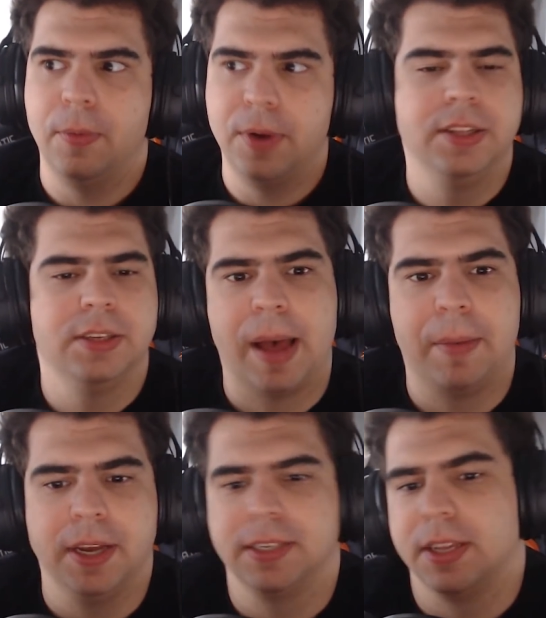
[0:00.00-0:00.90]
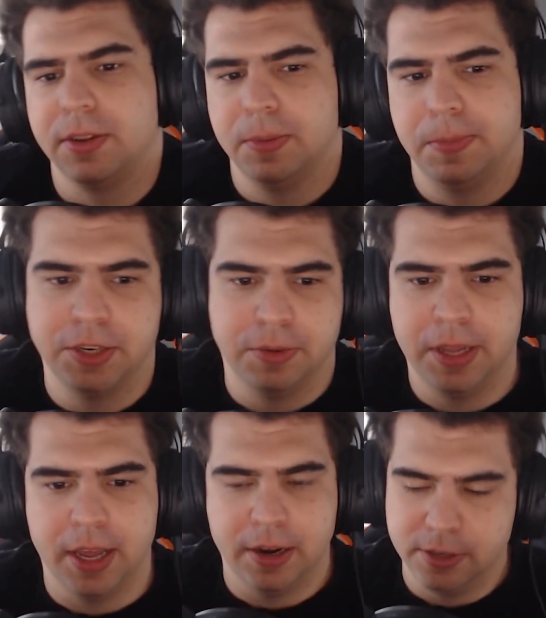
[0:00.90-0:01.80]
And what ends up happening is that because your
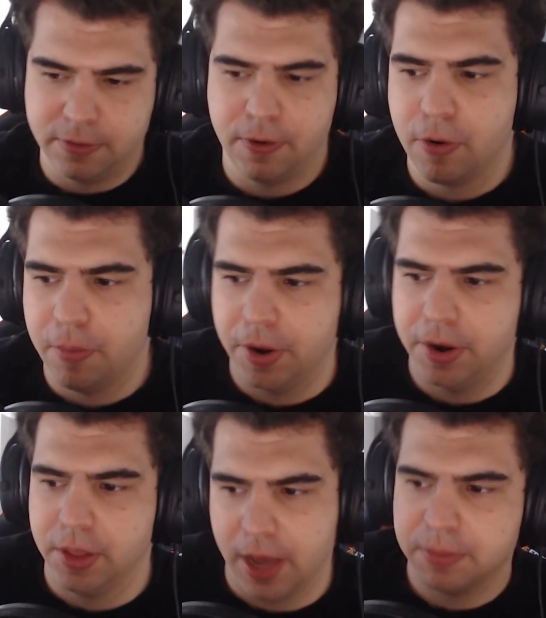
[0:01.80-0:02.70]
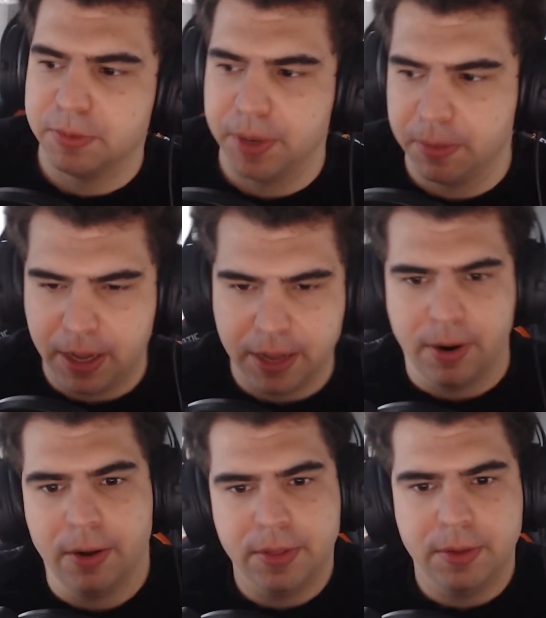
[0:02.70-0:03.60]
mid laner is the focal point and the game is being played
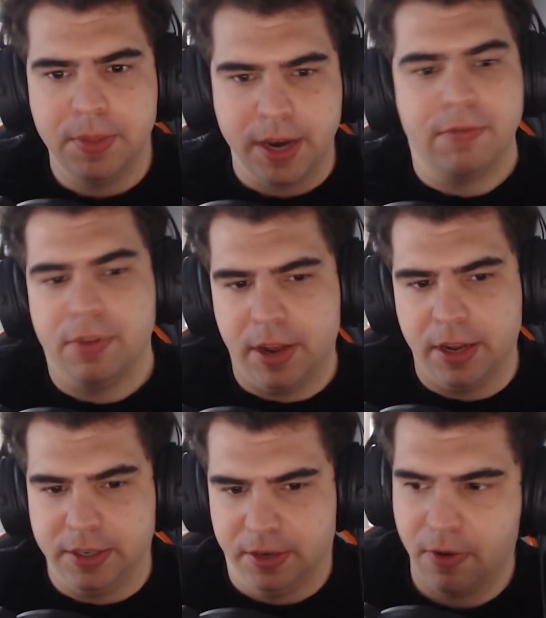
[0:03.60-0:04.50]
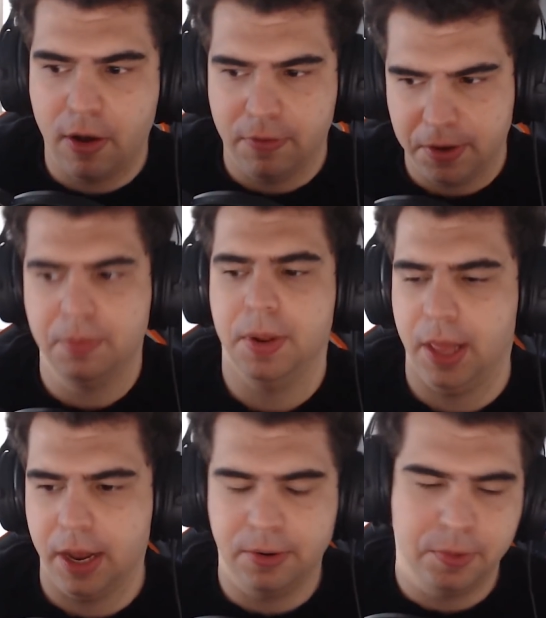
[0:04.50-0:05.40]
around them, that everything is involving your mid
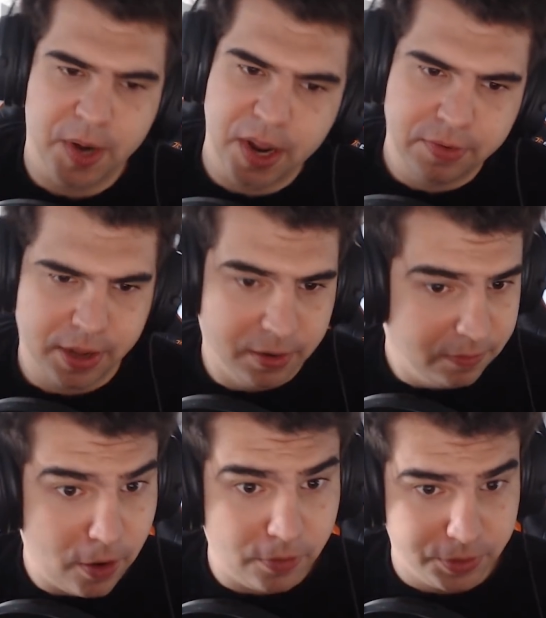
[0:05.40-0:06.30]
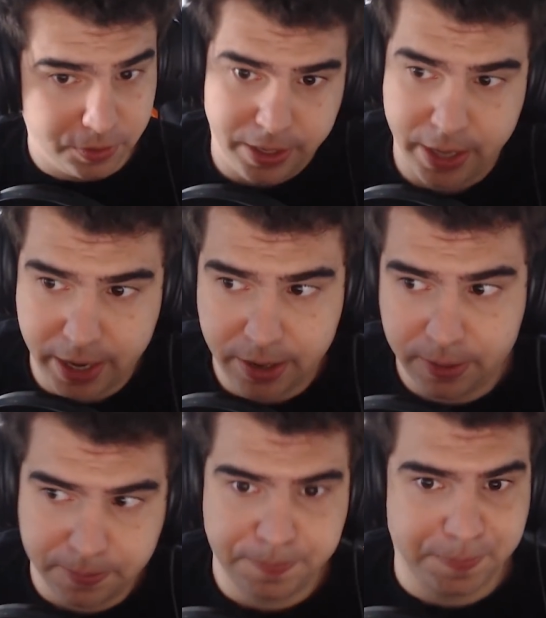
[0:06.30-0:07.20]
laner. And when everything involves your mid
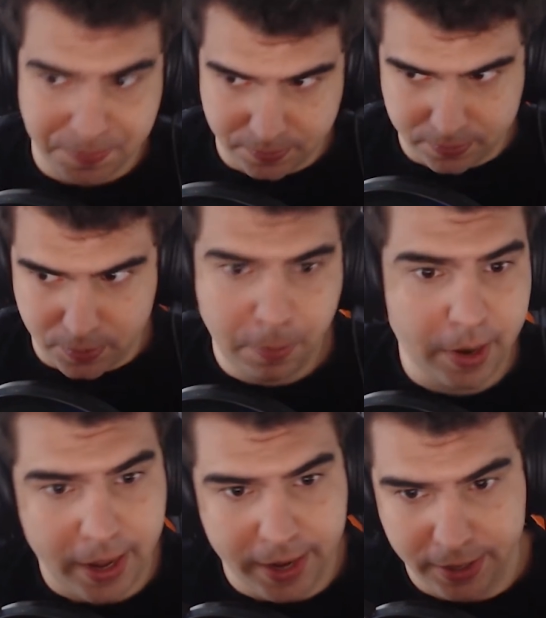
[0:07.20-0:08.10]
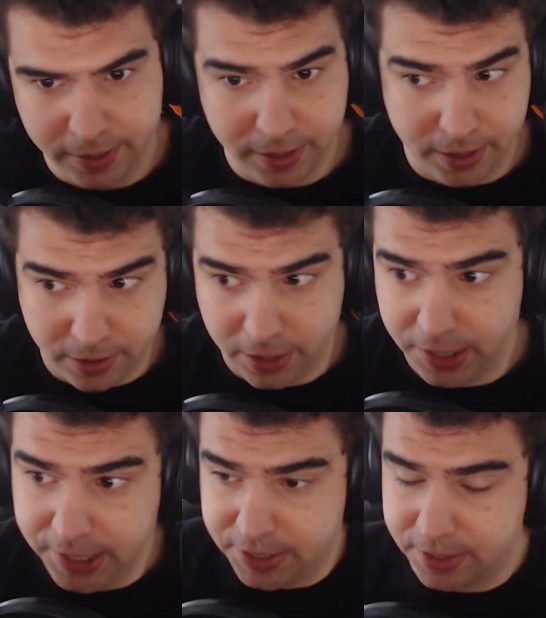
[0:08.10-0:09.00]
laner, you're playing, at
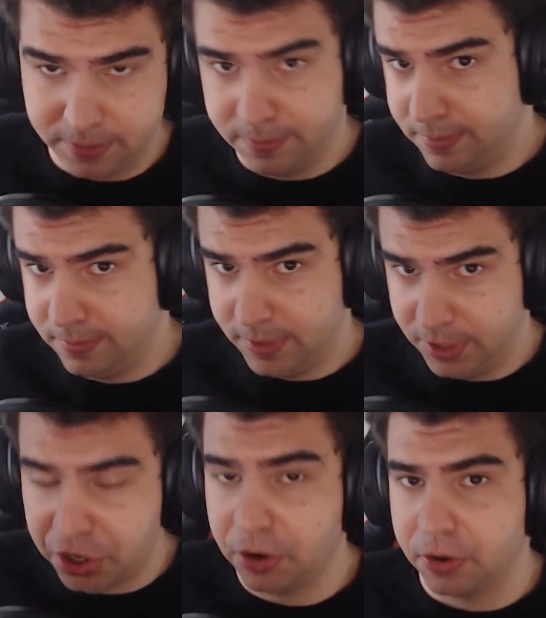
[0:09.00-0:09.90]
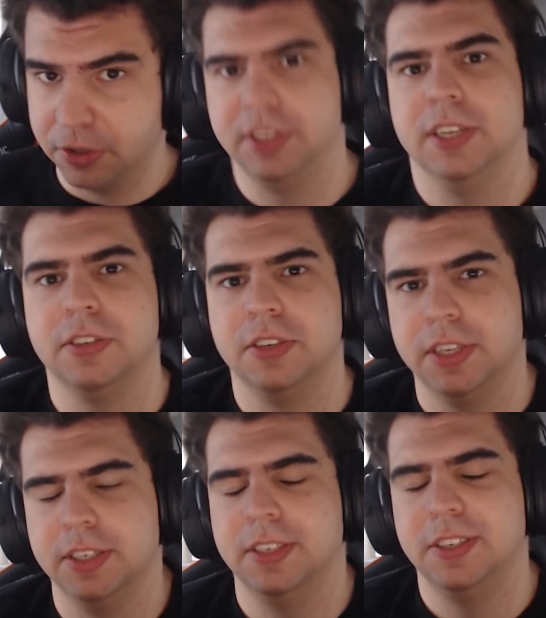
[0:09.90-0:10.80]
least the general
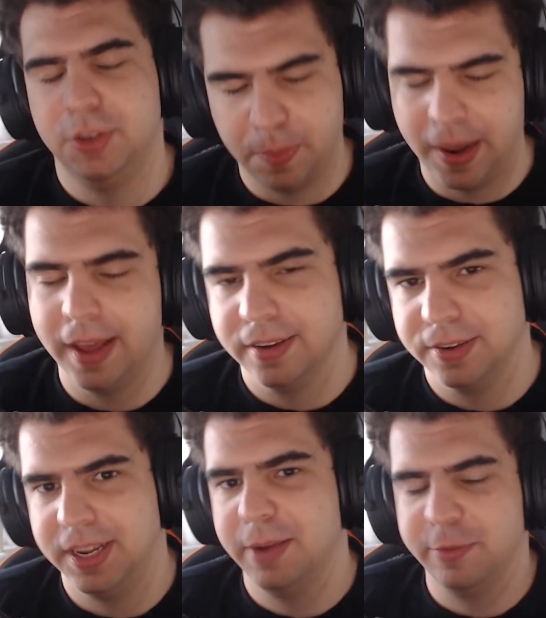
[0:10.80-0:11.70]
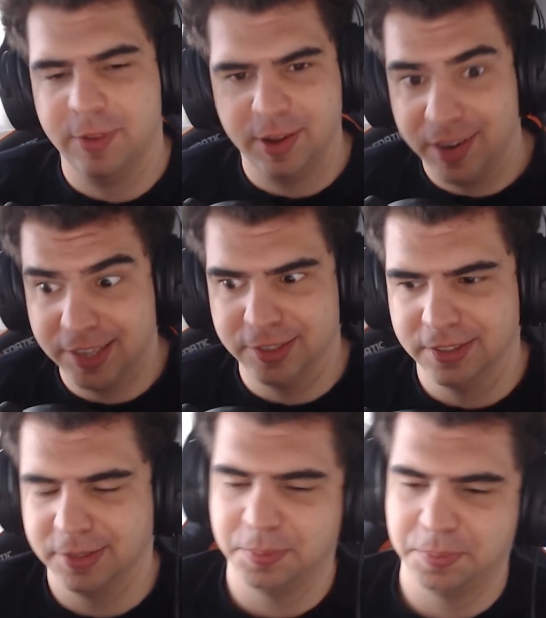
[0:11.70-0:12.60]
consensus is, you're playing a good game of League of
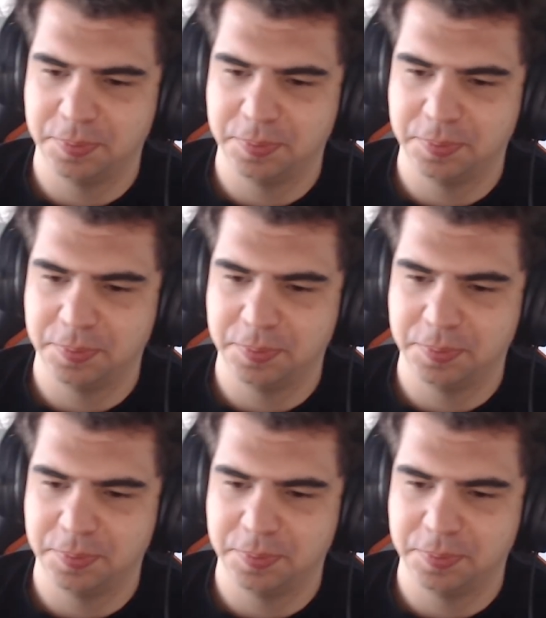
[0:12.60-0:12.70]
Legends.